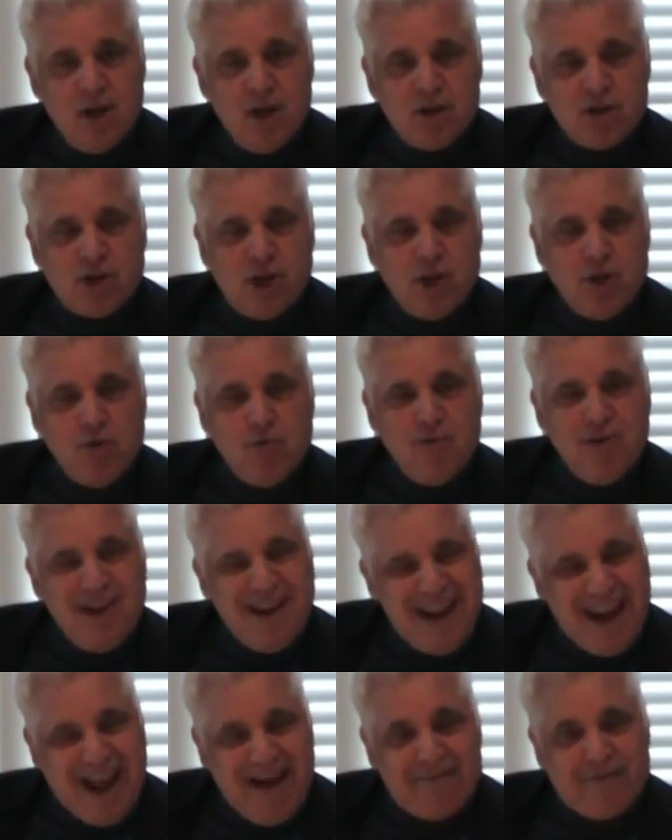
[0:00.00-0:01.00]
So you
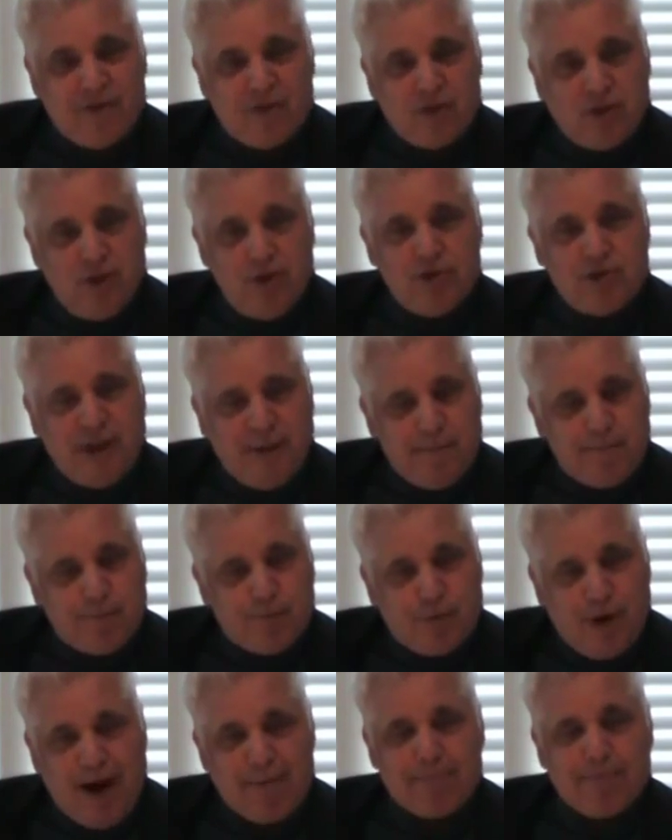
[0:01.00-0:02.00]
never lose a
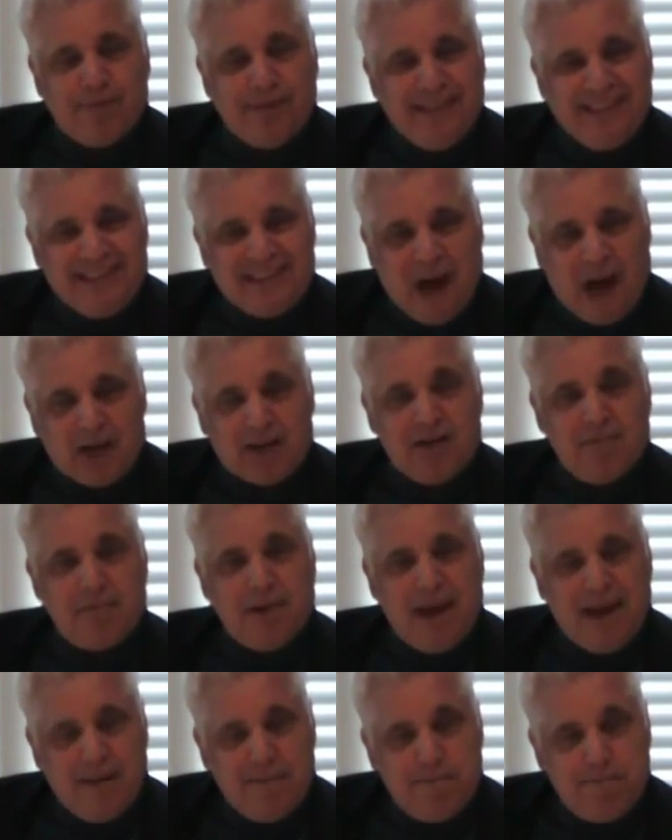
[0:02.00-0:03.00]
properly
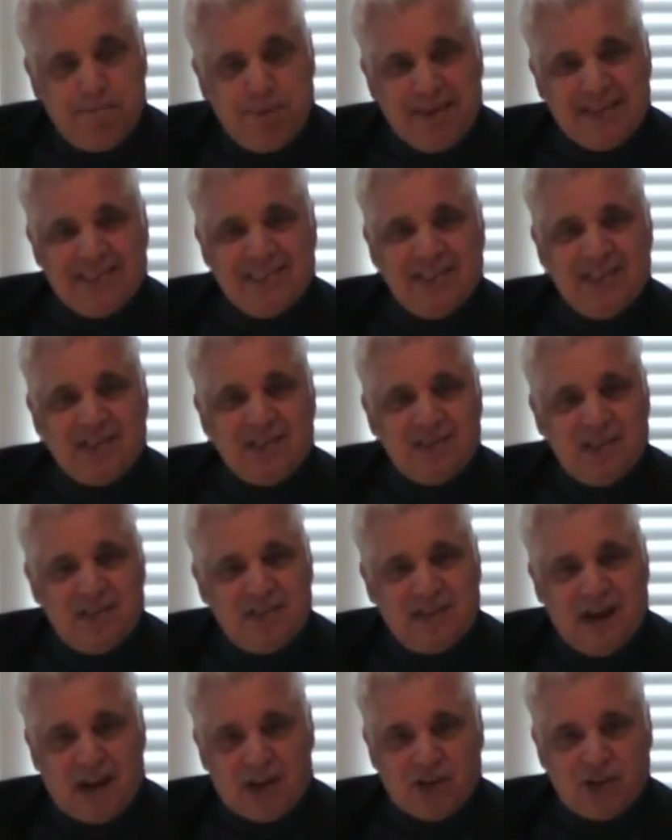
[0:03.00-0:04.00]
documented business
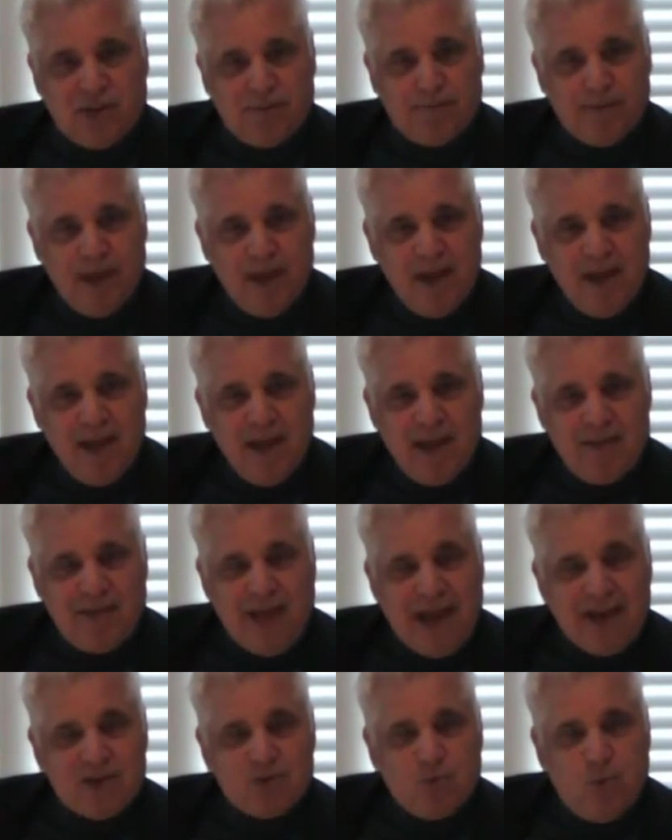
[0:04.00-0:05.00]
deduction. And
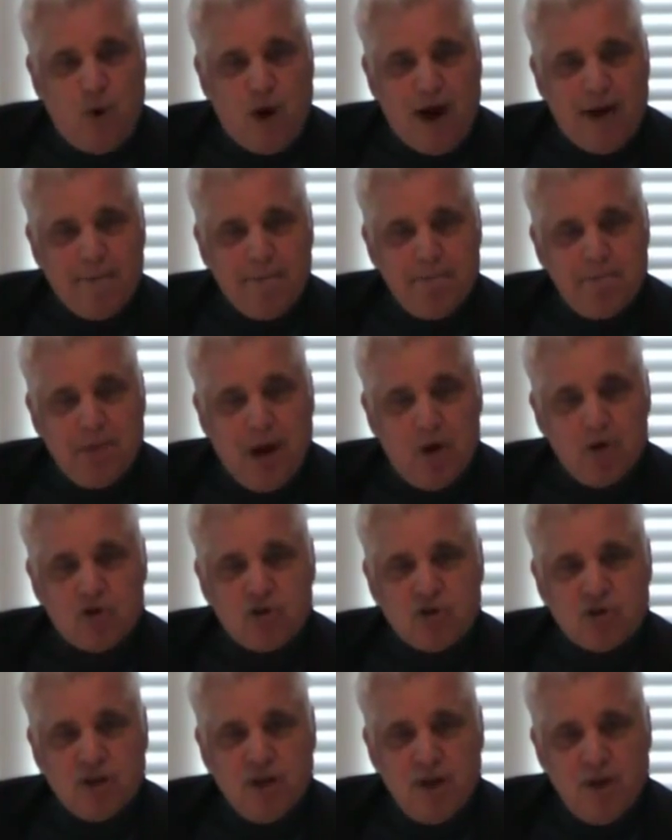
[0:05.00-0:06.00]
that is why
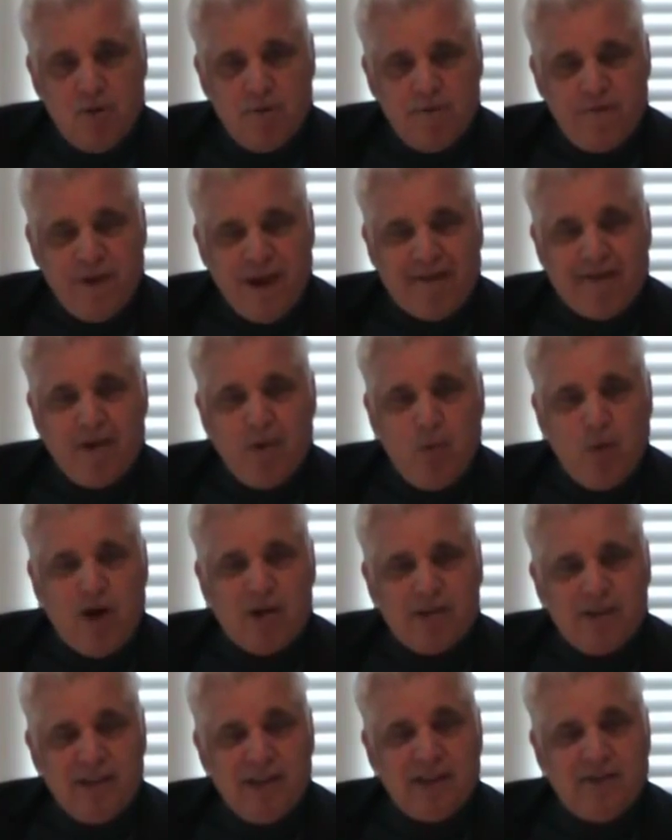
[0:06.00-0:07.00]
most very
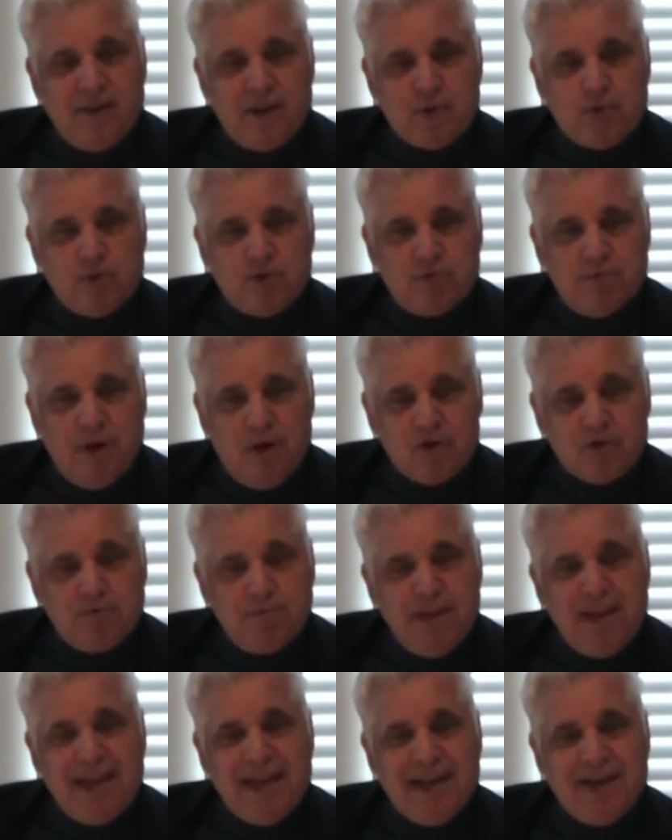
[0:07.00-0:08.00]
wealthy individuals, most
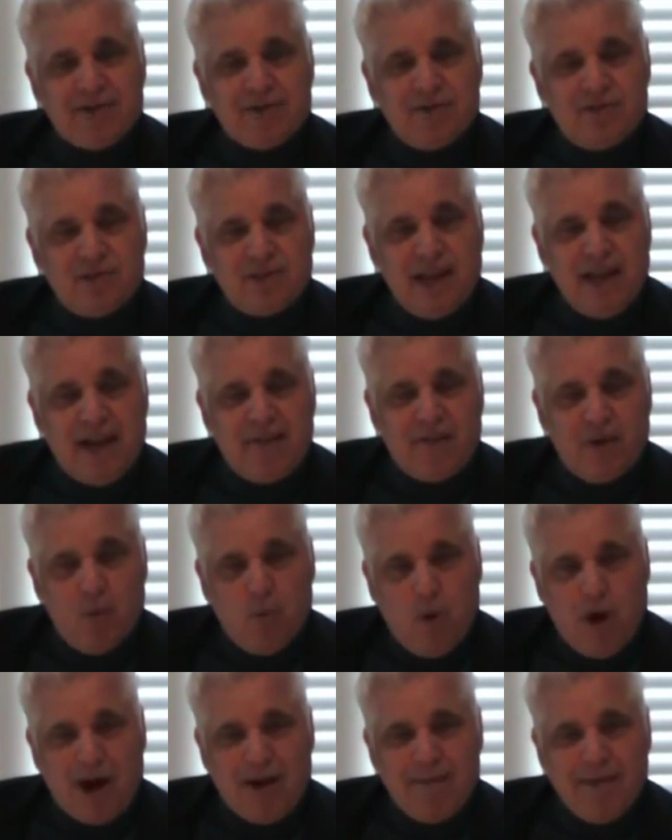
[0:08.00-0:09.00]
millionaires have said, if you
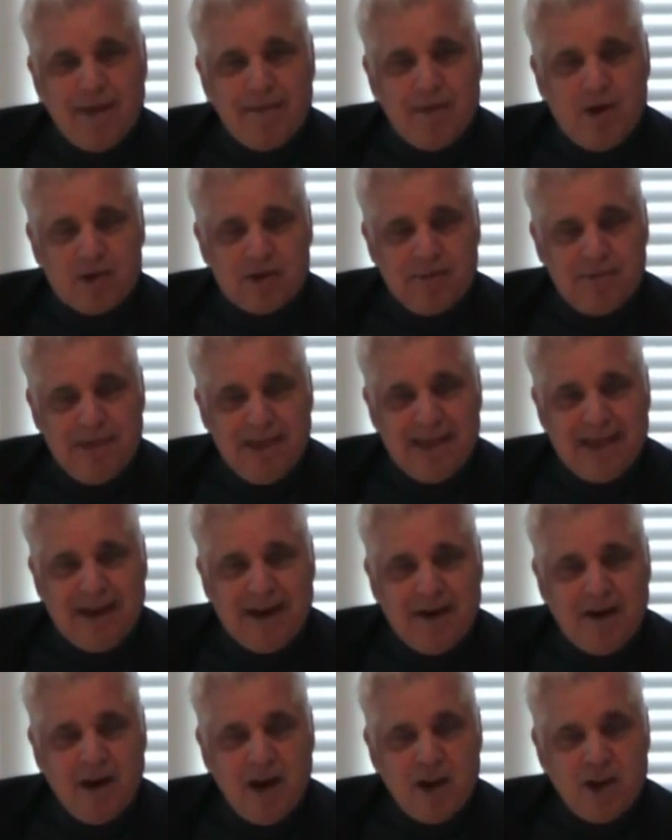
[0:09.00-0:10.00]
want to be a
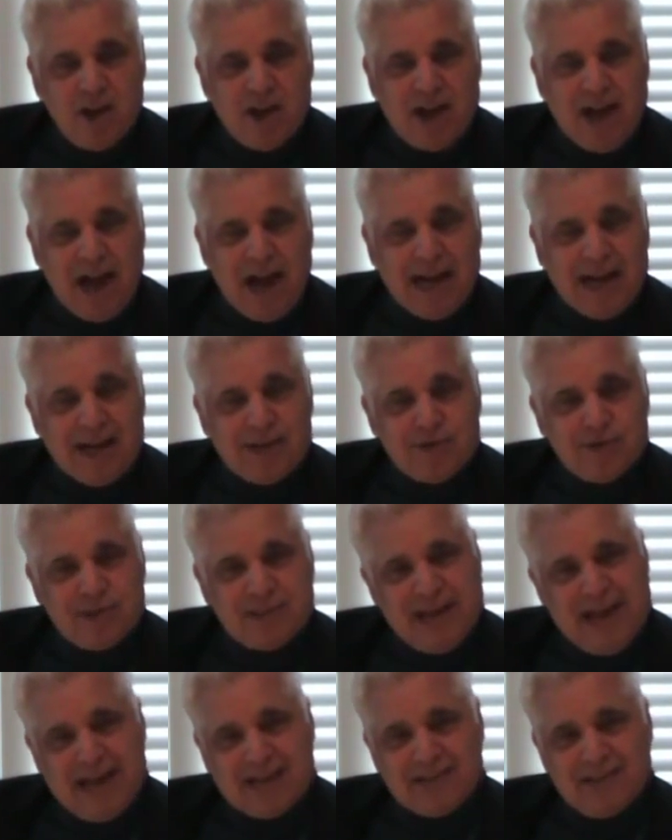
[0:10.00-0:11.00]
multimillionaire, you got to get your
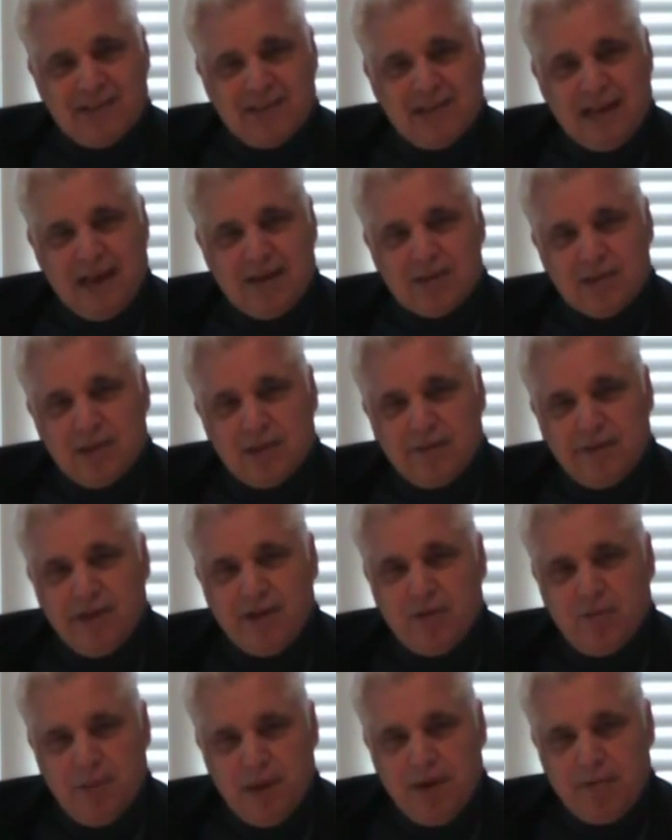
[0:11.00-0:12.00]
taxes down to the
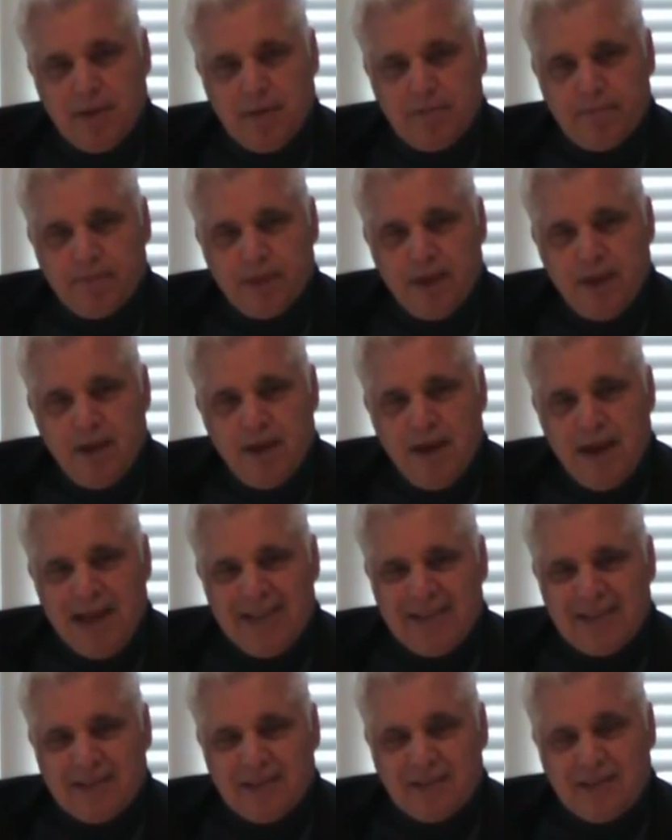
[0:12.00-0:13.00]
legal minimum.
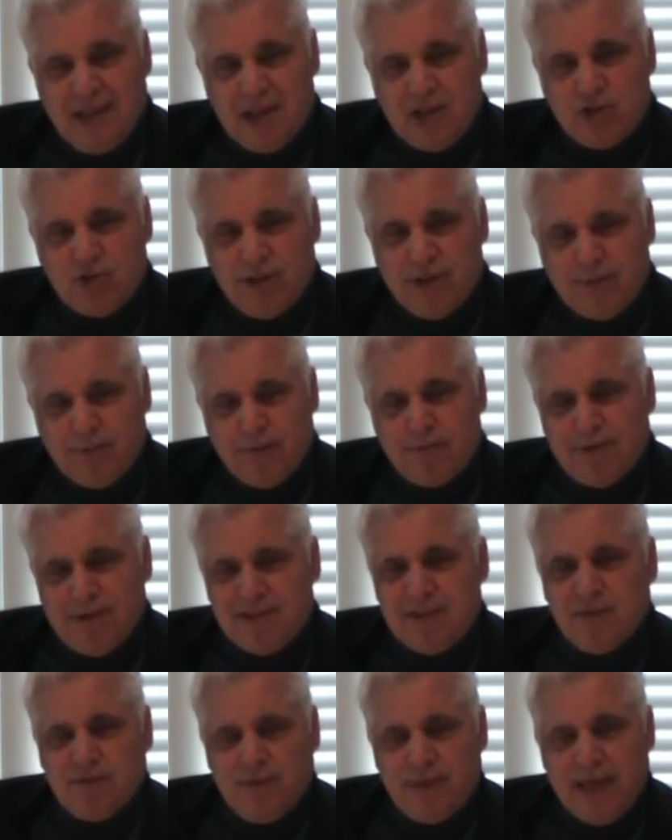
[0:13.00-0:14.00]
And there's essentially 3
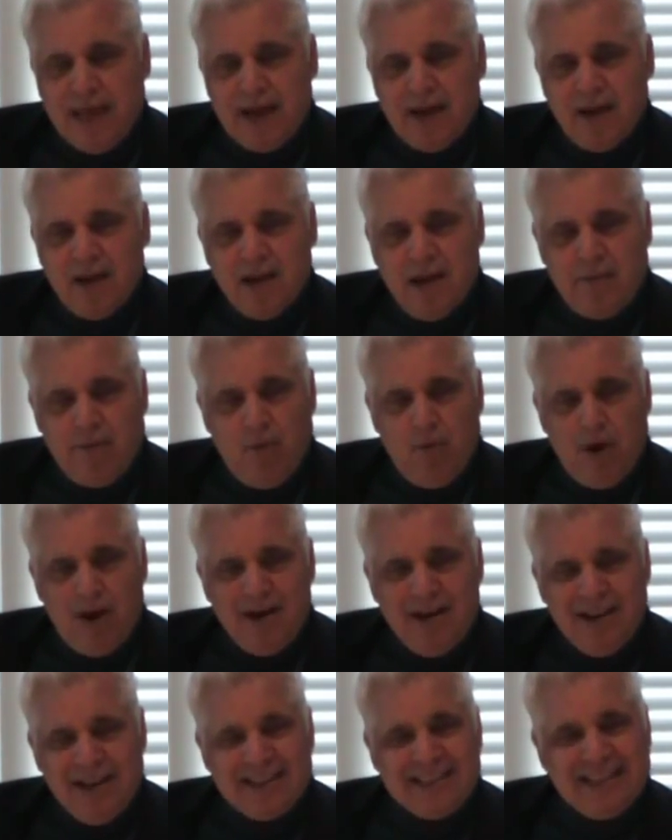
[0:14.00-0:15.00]
reasons for that. Number
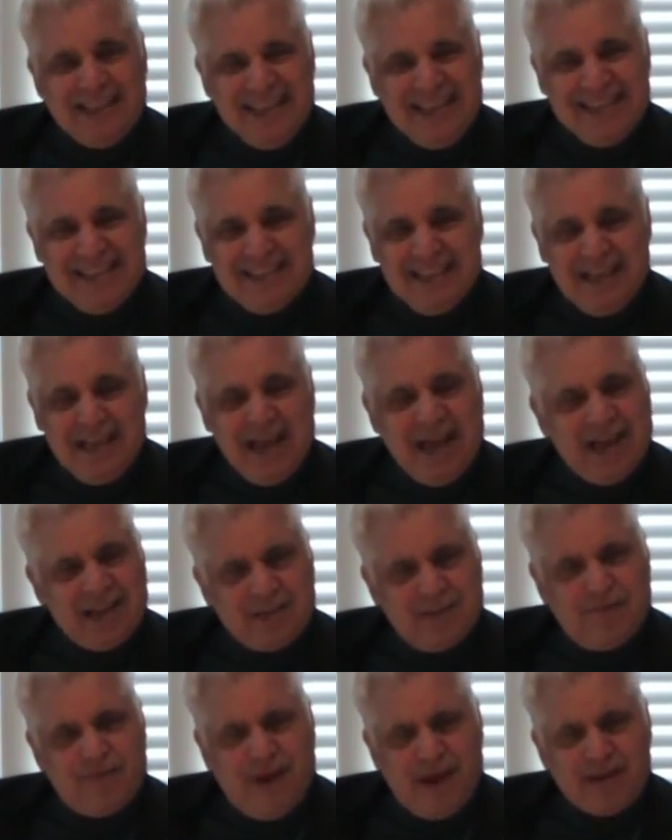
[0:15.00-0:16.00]
one, it's easy and
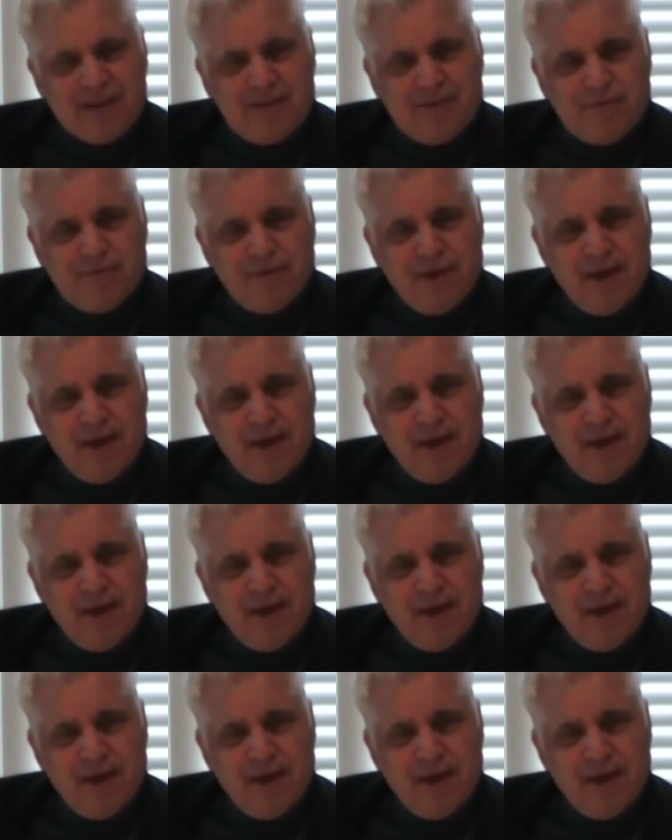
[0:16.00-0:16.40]
it's effective.